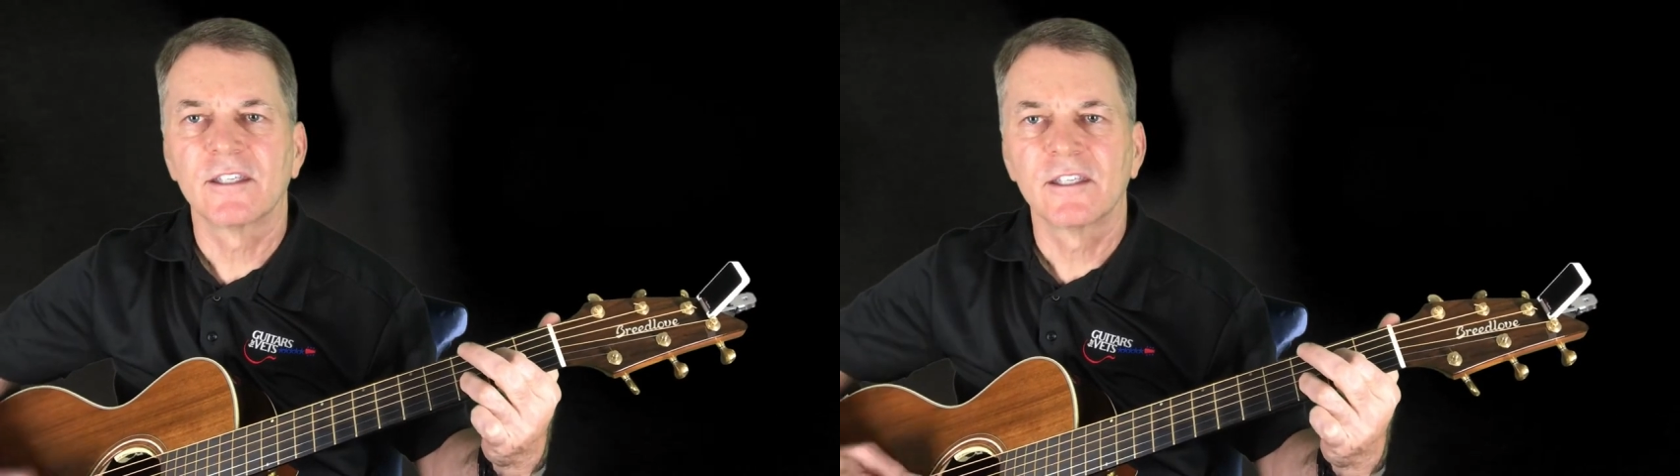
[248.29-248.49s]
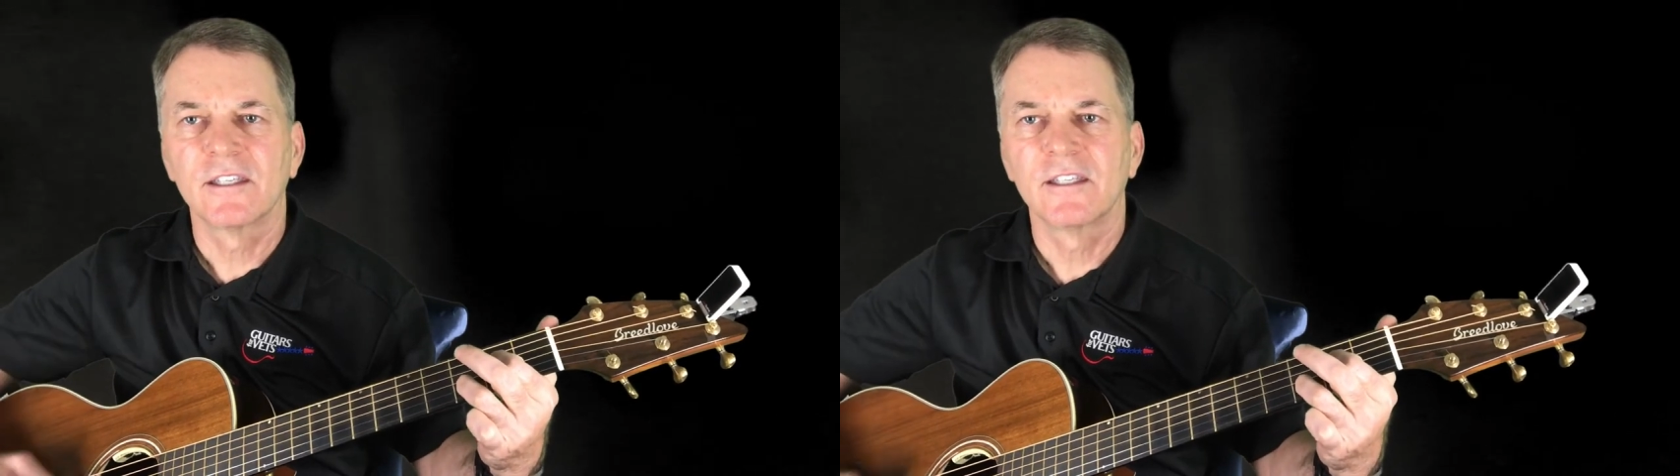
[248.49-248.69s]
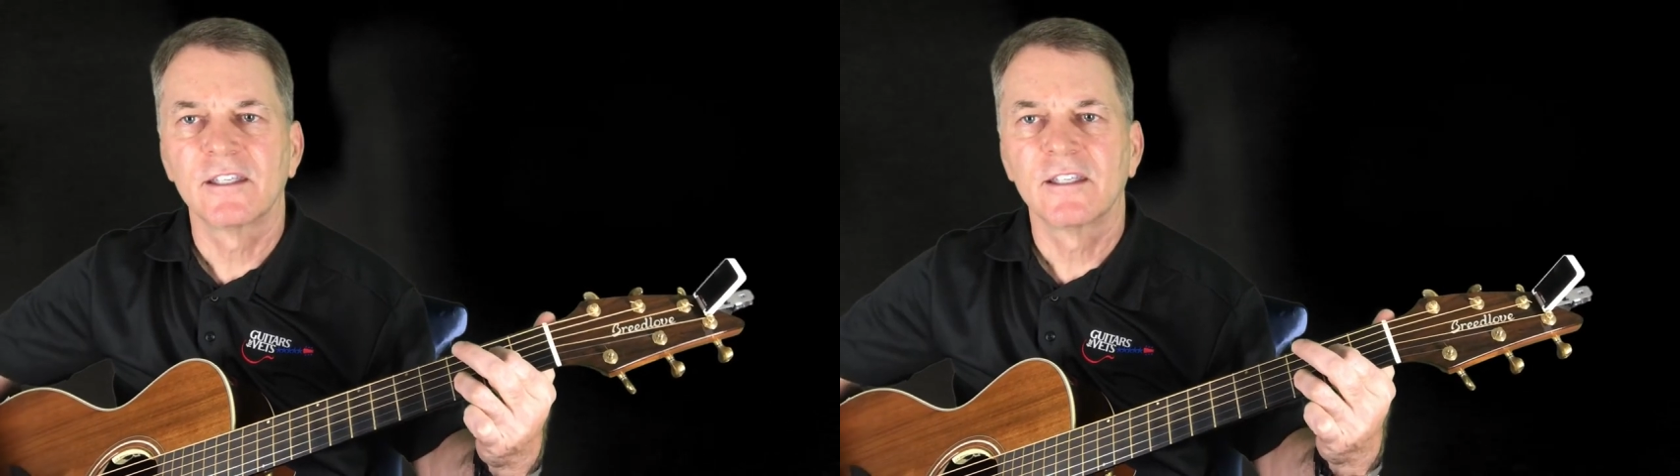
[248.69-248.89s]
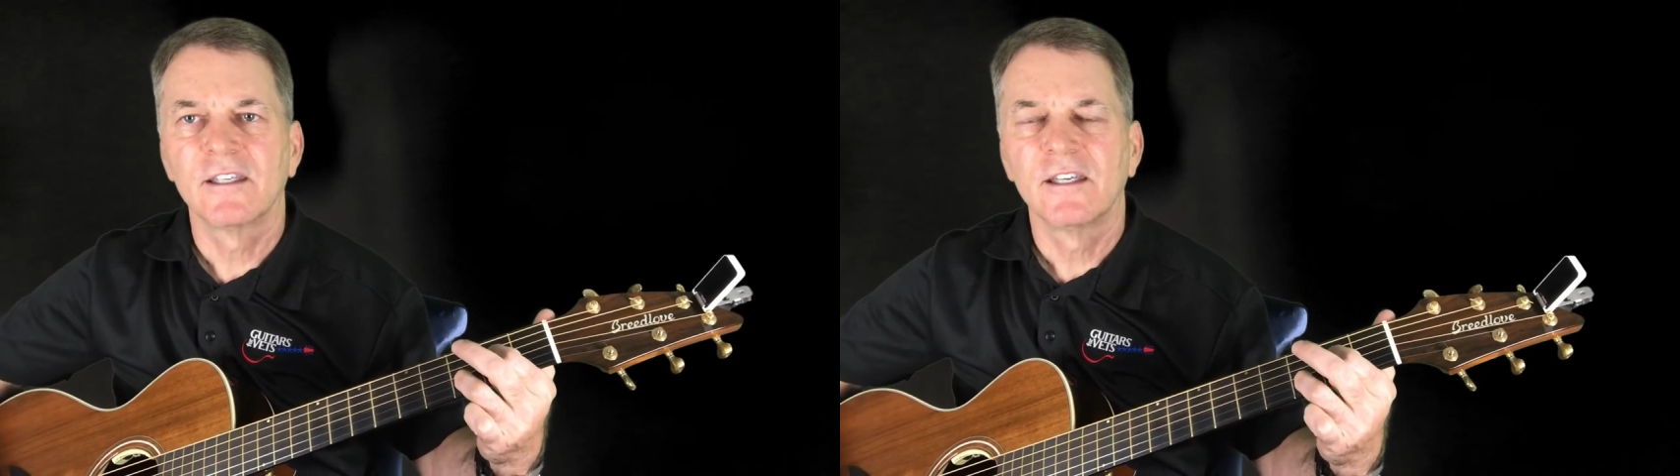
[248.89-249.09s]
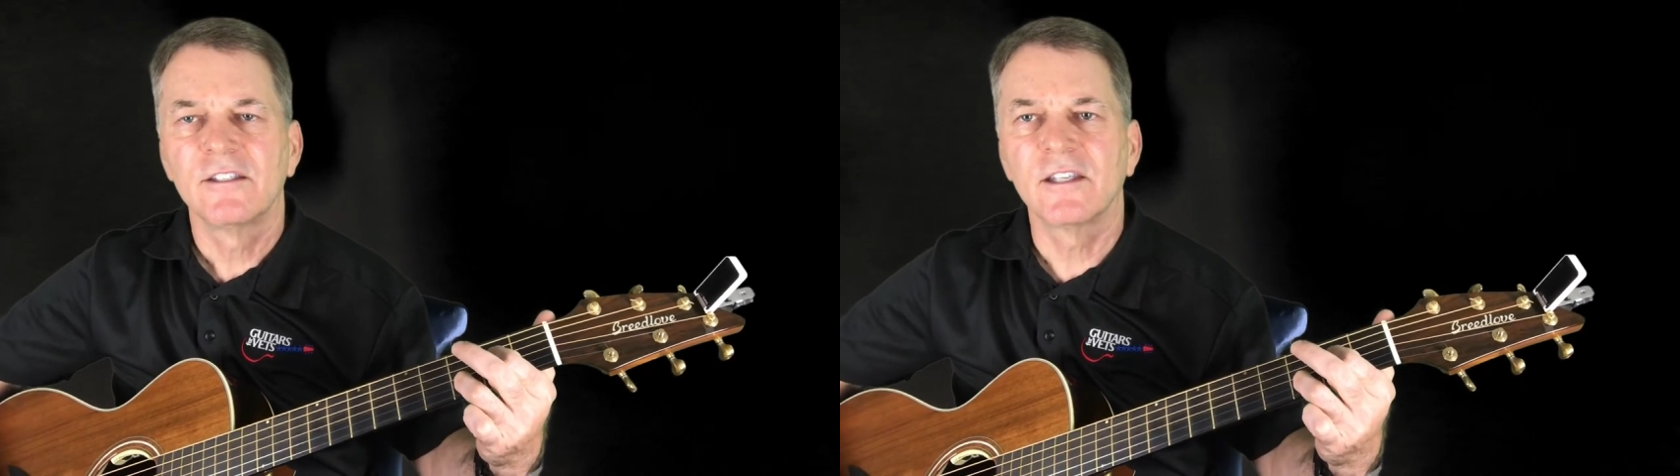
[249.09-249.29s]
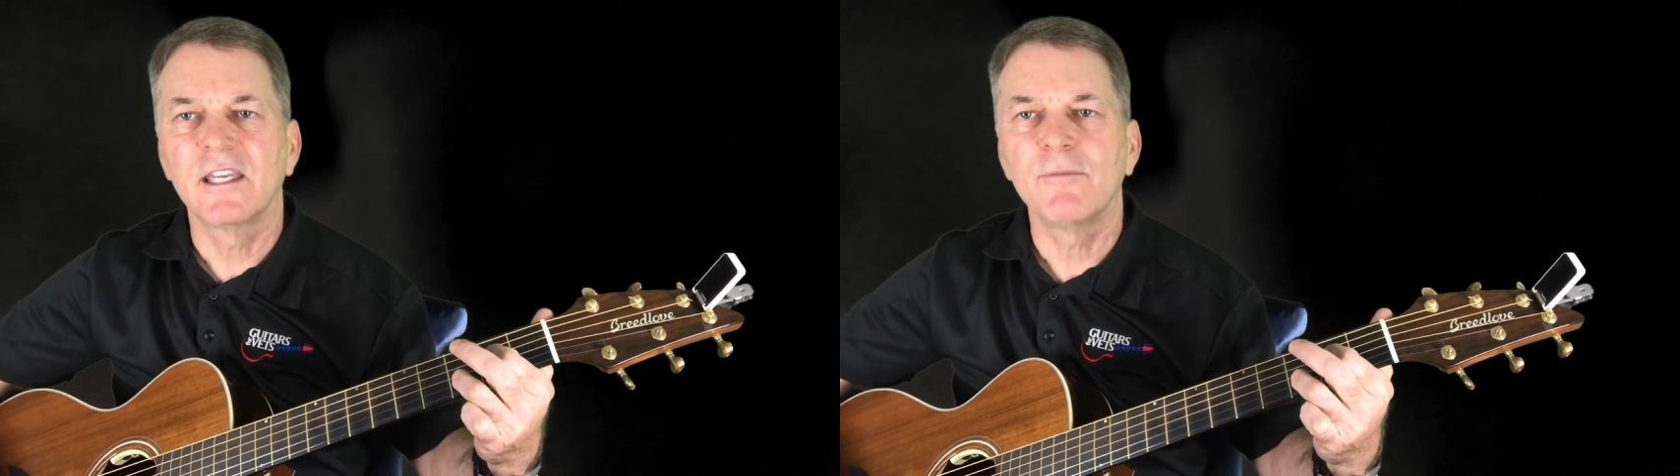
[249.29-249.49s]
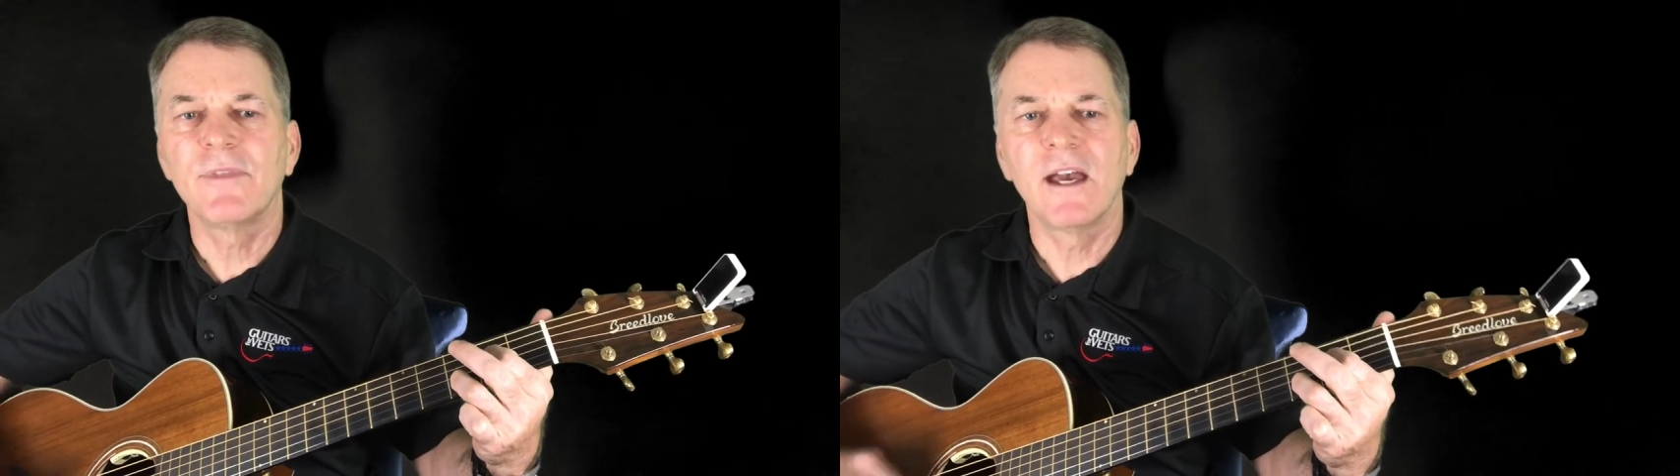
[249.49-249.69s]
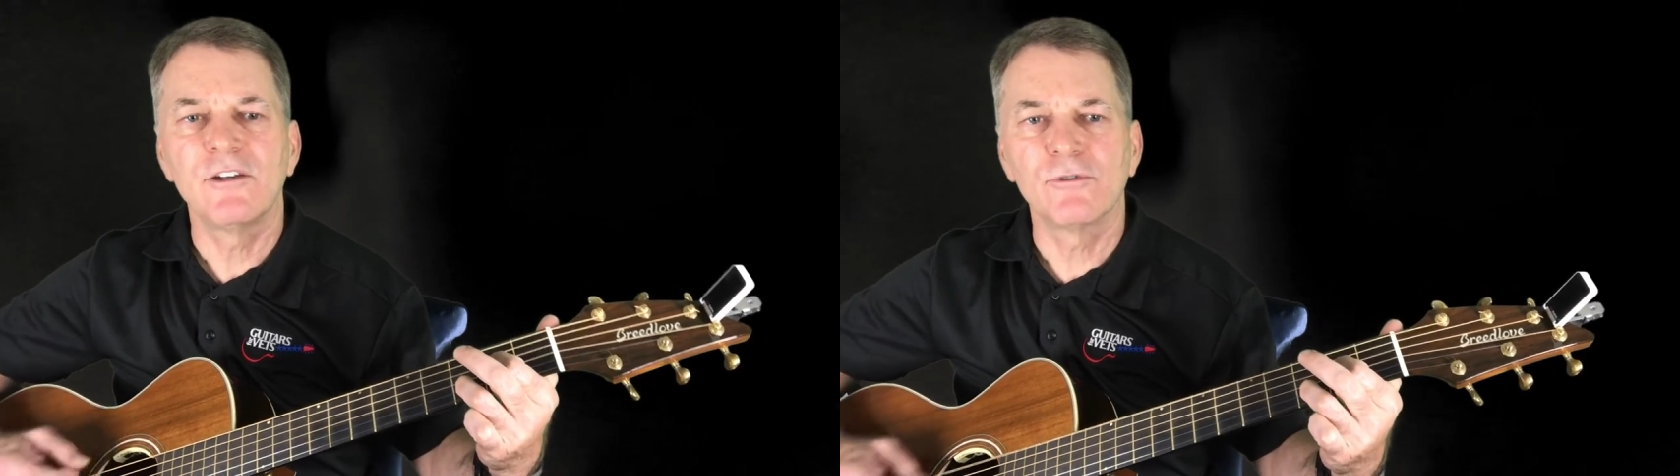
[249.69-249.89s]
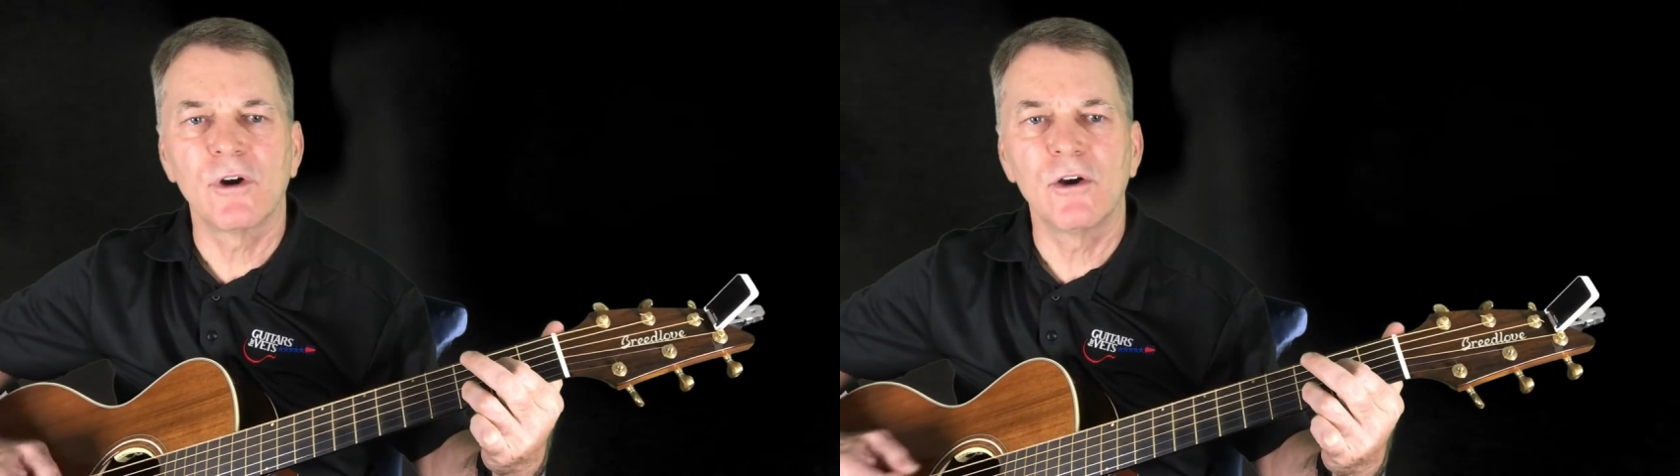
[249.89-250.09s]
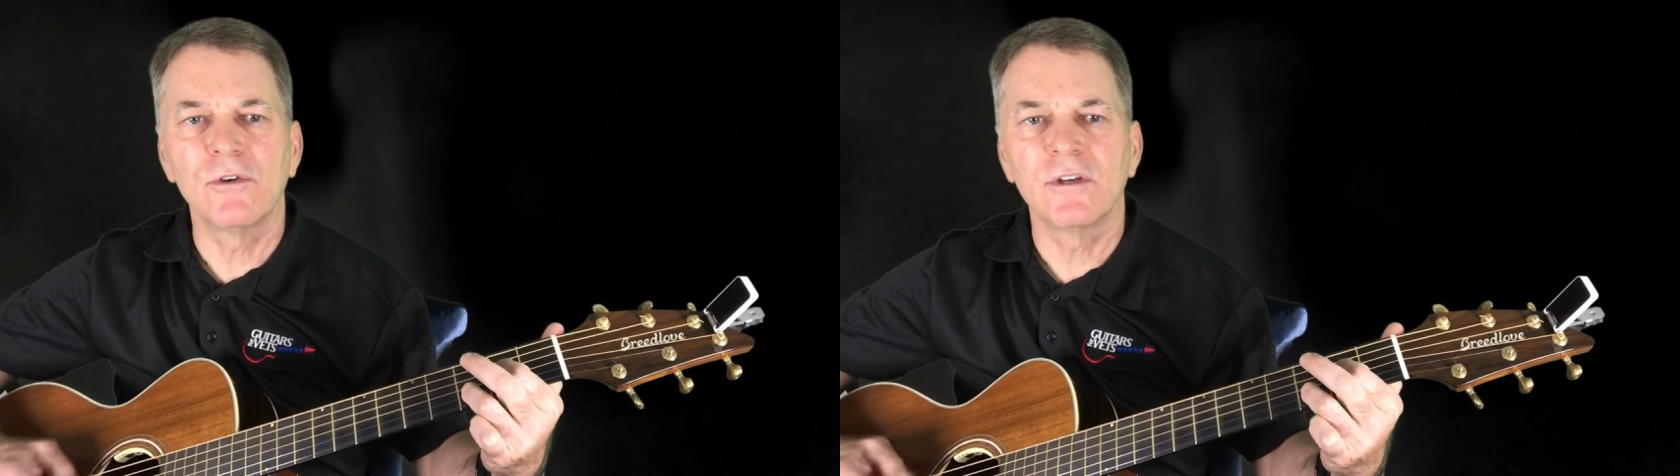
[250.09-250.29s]
to keep that
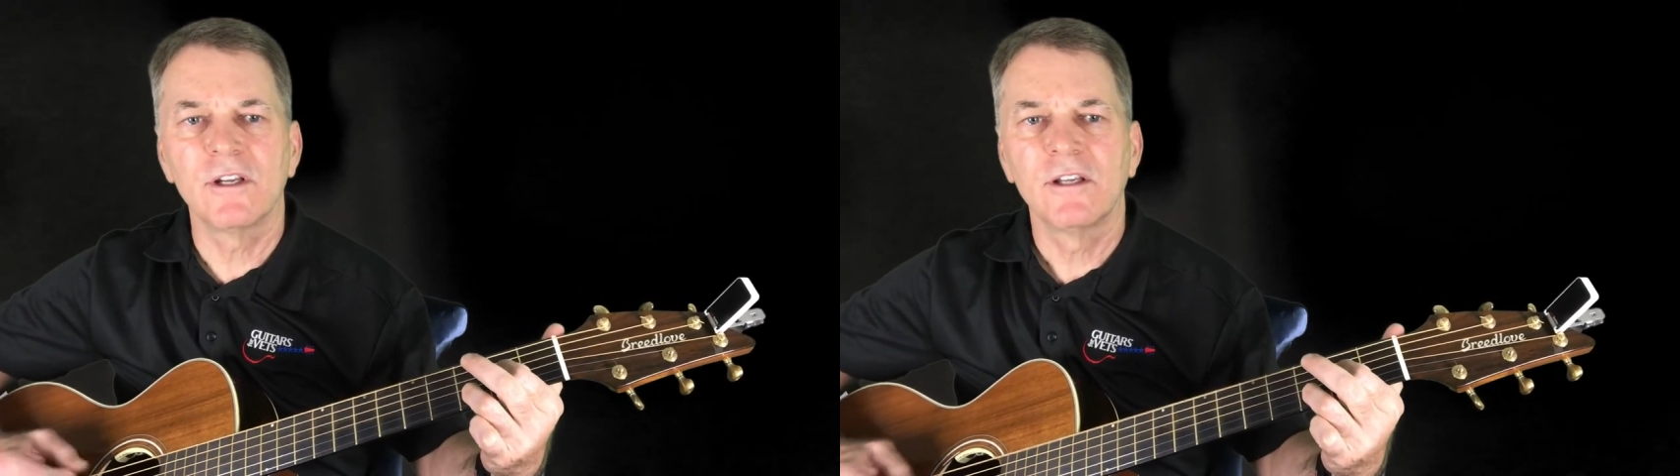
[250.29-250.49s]
drone